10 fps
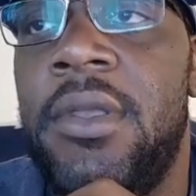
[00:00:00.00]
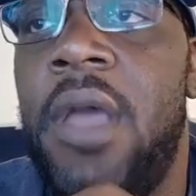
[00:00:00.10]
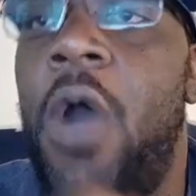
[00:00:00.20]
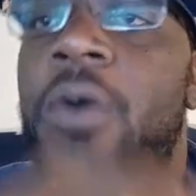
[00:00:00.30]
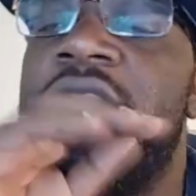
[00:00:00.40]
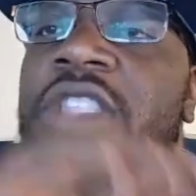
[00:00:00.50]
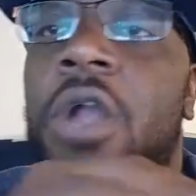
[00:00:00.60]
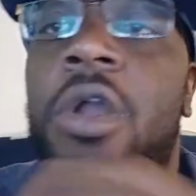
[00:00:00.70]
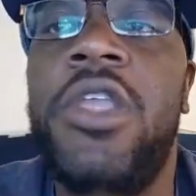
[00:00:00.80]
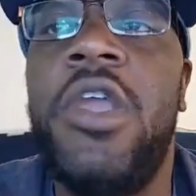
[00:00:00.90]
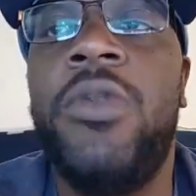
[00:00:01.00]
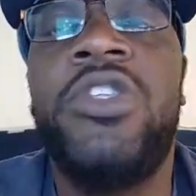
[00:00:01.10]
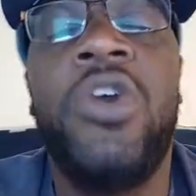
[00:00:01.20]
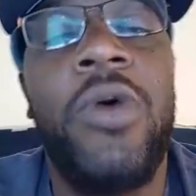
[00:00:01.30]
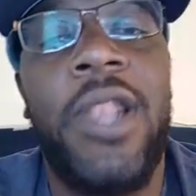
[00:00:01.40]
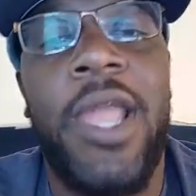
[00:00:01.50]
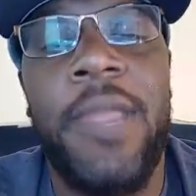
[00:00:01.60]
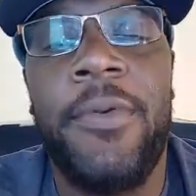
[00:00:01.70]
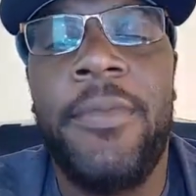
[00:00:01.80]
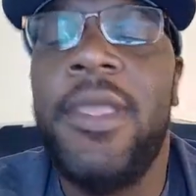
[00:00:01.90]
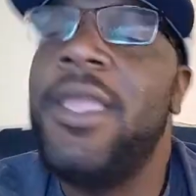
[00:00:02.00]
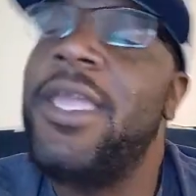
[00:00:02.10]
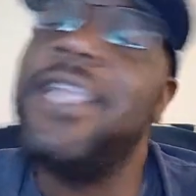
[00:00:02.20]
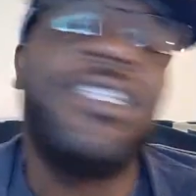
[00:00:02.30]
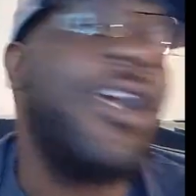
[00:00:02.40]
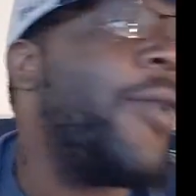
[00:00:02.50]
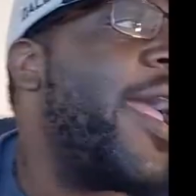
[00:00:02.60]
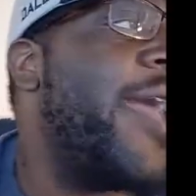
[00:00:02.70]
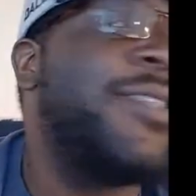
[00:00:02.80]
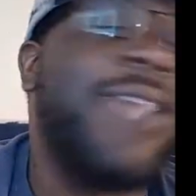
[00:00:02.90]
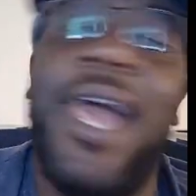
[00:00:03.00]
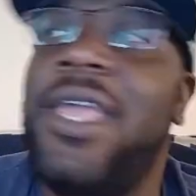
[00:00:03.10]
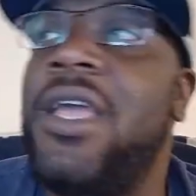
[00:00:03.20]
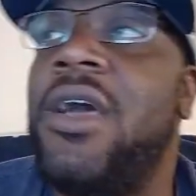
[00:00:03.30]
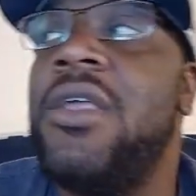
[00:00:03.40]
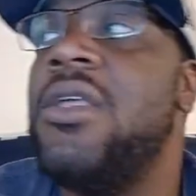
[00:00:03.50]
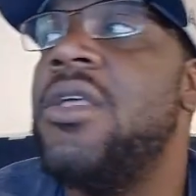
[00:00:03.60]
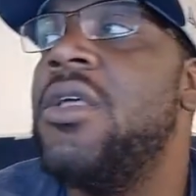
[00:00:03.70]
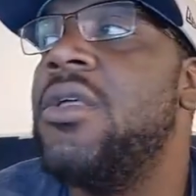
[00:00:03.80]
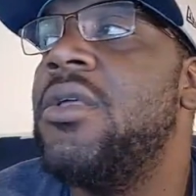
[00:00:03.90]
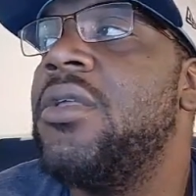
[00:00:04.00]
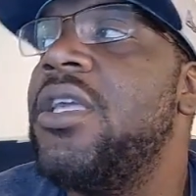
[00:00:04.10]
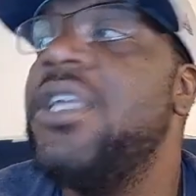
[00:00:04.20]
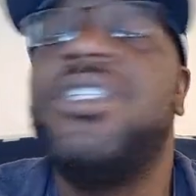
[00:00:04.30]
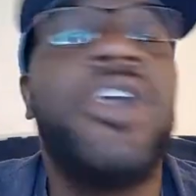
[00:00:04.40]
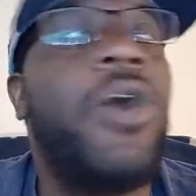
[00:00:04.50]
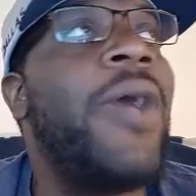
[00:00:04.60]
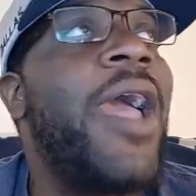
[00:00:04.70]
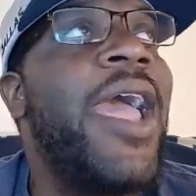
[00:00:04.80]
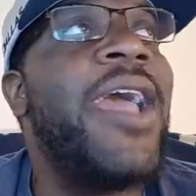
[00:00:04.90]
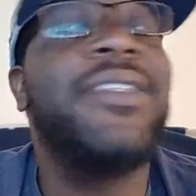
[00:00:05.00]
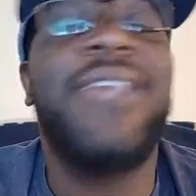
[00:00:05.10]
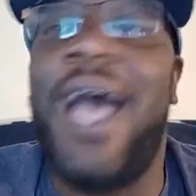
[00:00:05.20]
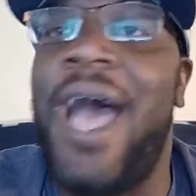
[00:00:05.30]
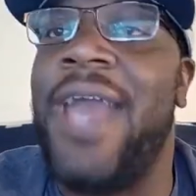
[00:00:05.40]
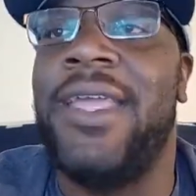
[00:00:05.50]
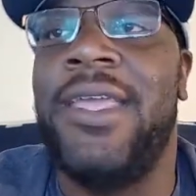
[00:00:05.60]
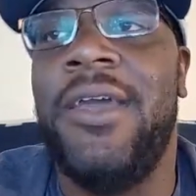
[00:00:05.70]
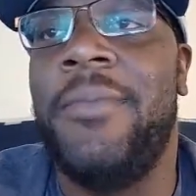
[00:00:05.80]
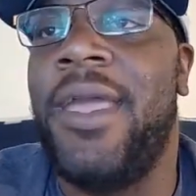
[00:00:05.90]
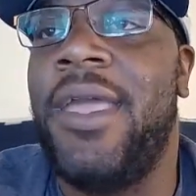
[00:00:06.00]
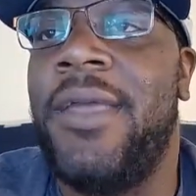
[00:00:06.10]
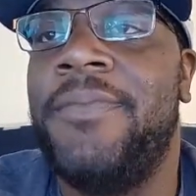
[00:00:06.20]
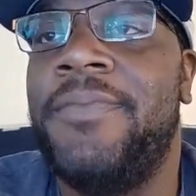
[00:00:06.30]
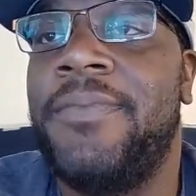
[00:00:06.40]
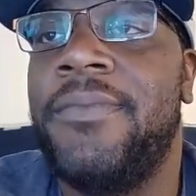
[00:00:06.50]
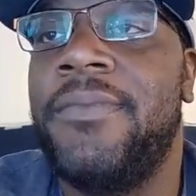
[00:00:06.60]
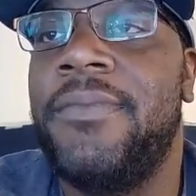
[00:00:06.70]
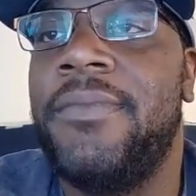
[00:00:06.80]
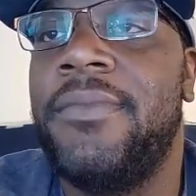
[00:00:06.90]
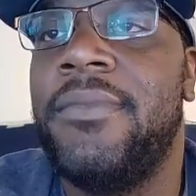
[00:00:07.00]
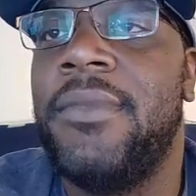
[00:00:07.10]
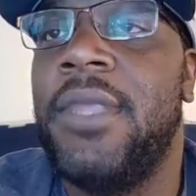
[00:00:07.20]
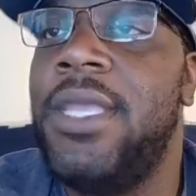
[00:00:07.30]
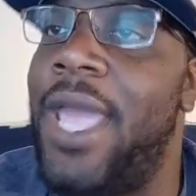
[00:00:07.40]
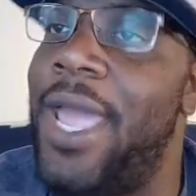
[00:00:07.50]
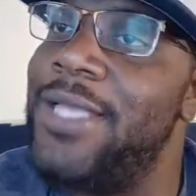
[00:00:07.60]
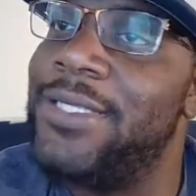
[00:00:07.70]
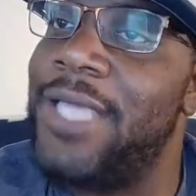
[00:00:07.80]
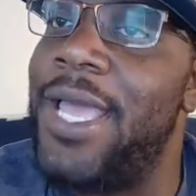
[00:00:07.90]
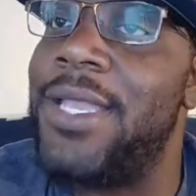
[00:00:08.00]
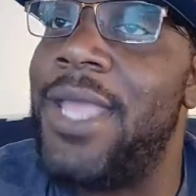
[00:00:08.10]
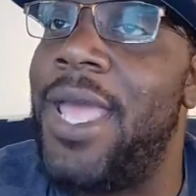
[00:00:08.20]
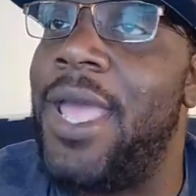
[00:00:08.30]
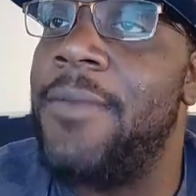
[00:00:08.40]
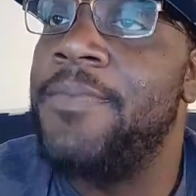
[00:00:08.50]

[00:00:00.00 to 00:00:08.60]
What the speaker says: On his 3rd year with a torn labrum. Get your ass out of here. Get your ass out of here, man. Yeah, he said that.